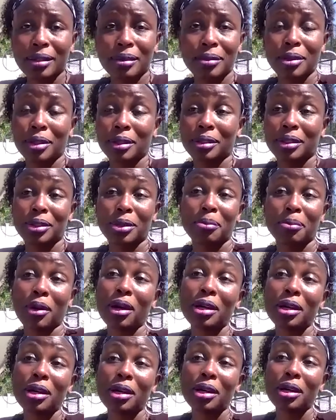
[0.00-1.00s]
your, your
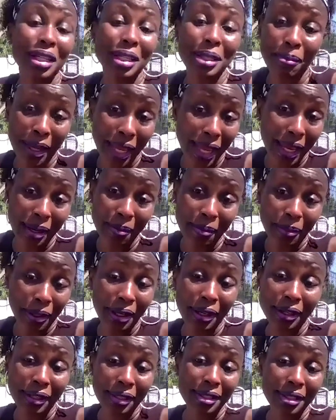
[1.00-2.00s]
boss was just bad
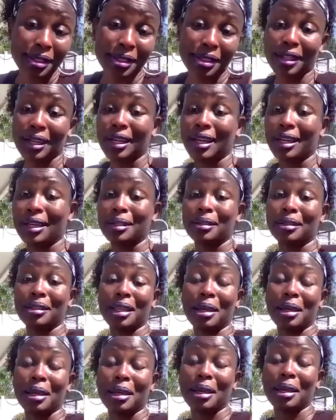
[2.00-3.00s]
boss. And
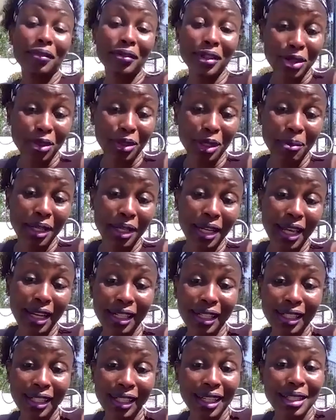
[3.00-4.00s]
they may have
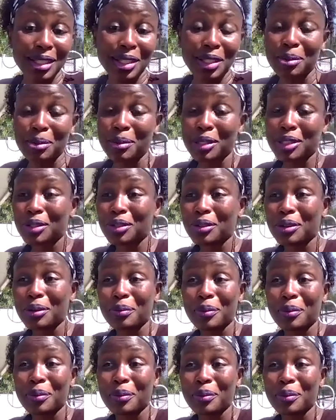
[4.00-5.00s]
discriminated against you, but you know, it
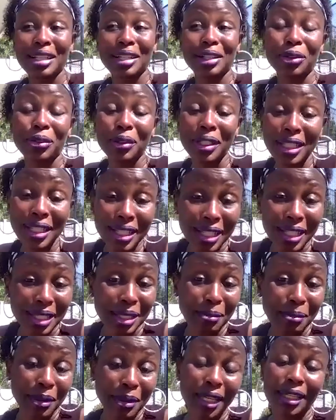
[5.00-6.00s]
wasn't
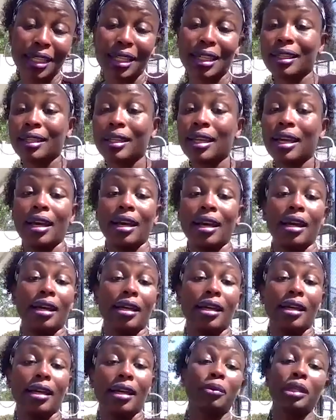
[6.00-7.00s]
egregious, meaning
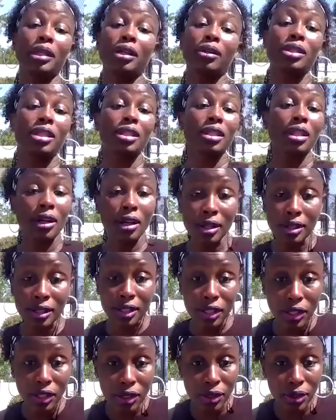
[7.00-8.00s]
there were no
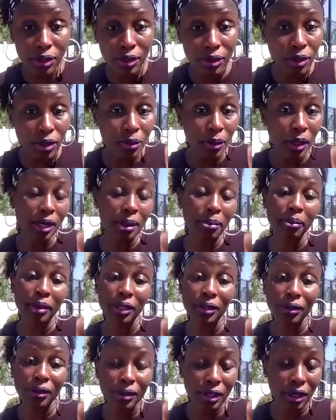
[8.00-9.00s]
slurs used, you weren't
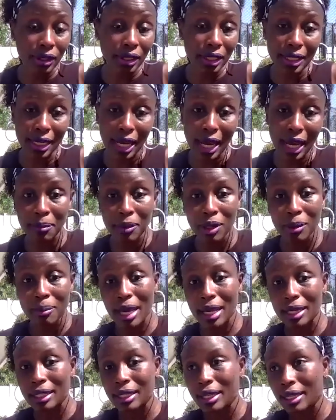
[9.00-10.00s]
abused on the job,
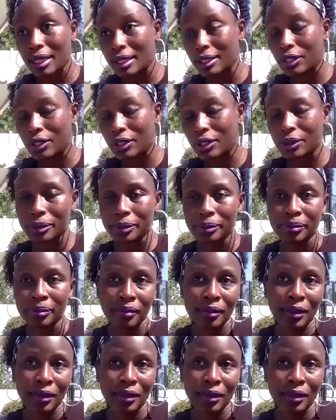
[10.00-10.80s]
nobody hit you.